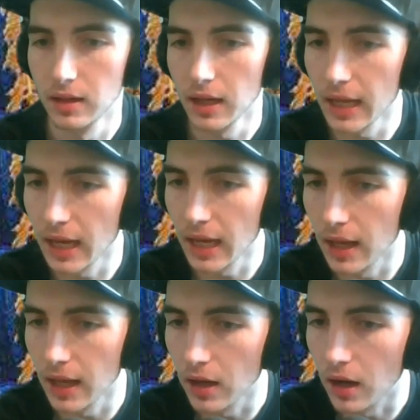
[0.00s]

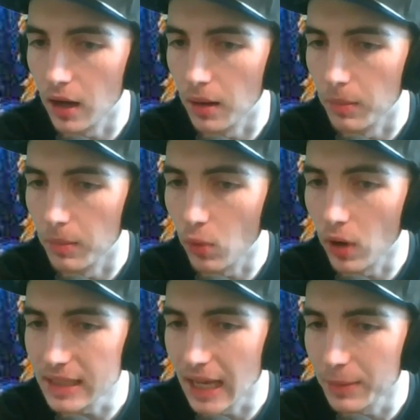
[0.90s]
and
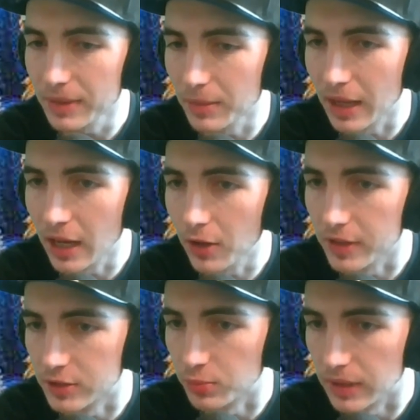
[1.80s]
what came in the mail
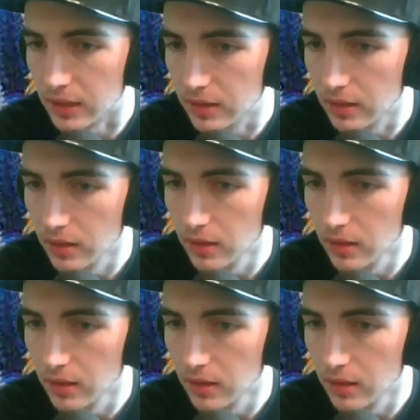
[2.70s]
this week.